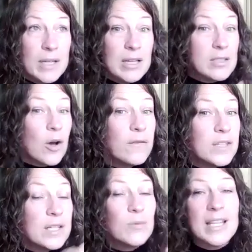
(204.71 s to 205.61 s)
because
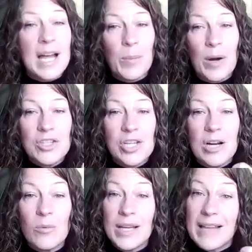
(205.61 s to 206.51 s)
often with that
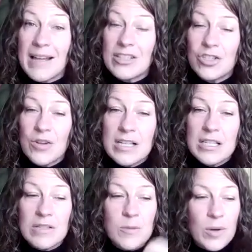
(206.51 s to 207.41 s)
pressure we get that
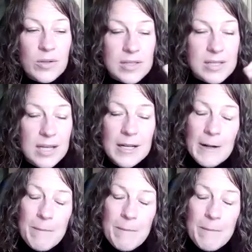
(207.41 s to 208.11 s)
stress response.